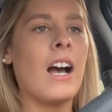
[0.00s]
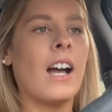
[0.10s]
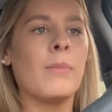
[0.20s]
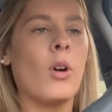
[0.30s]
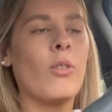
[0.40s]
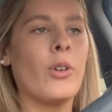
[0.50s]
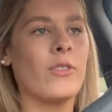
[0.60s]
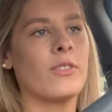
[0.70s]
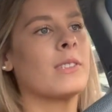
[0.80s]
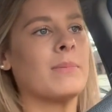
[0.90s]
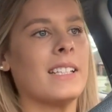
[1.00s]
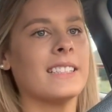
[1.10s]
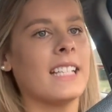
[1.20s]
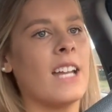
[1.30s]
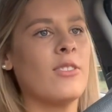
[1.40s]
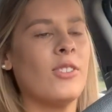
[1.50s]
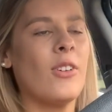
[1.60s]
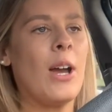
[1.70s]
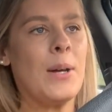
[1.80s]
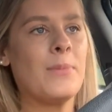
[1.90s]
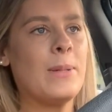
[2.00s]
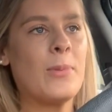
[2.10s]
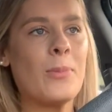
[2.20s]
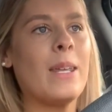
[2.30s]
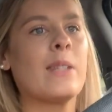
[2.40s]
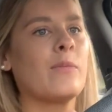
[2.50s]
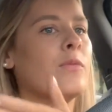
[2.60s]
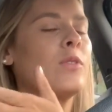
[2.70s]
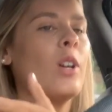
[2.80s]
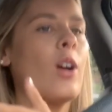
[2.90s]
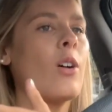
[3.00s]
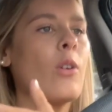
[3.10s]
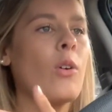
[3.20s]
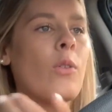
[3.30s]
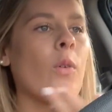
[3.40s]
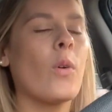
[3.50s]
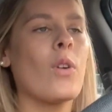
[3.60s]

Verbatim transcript: I'm all over the place. I don't know how people make them flow or